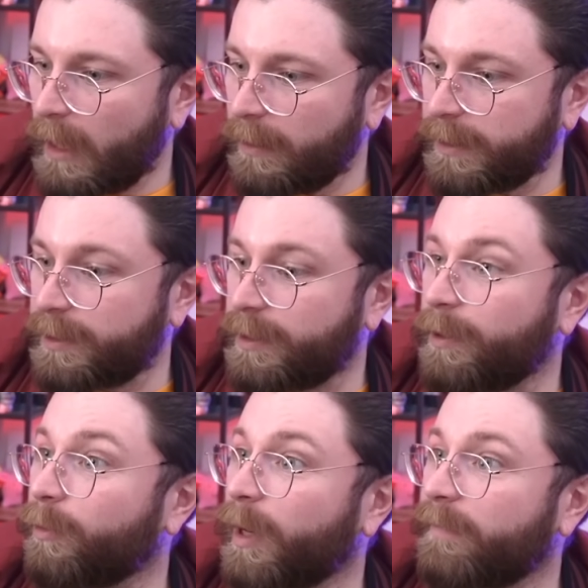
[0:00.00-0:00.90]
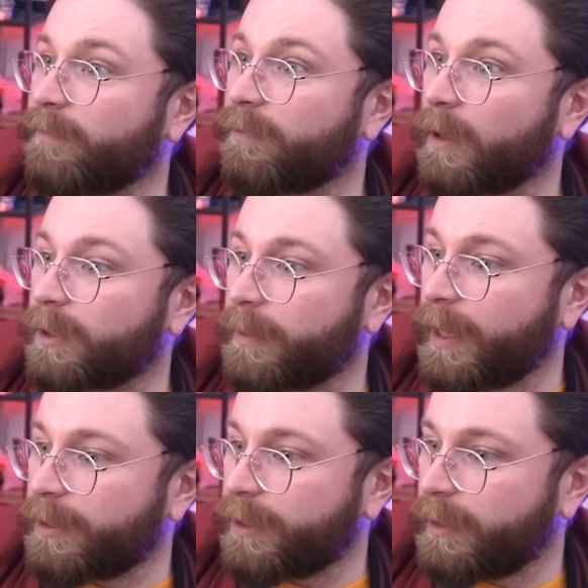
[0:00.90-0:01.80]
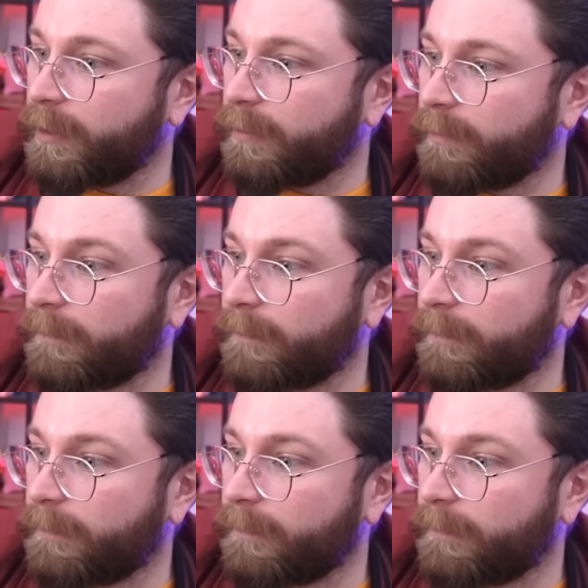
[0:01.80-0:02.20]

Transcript: This is the new wave of trucks we actually need.